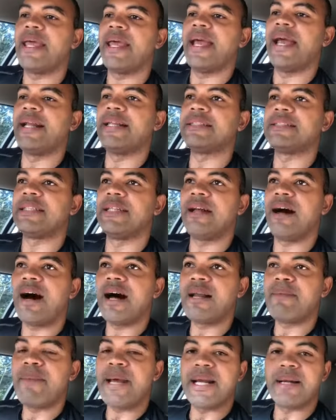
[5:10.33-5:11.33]
and it's an
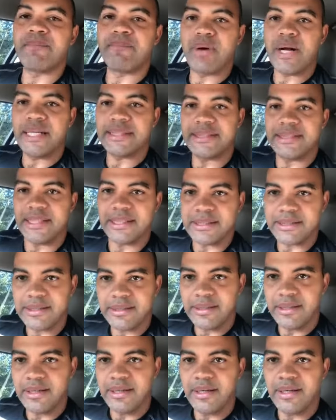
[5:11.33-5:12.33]
automated process,
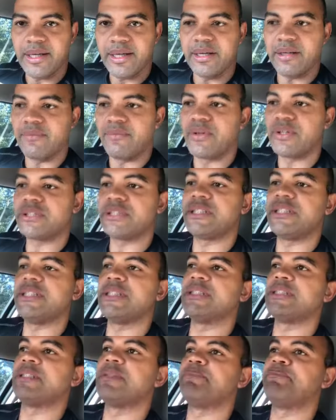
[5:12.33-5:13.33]

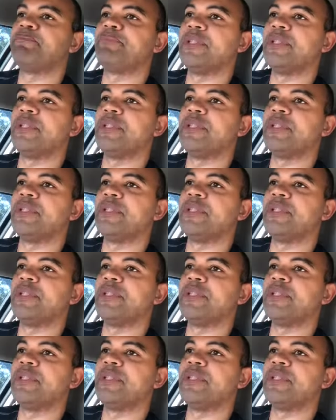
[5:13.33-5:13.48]
versus,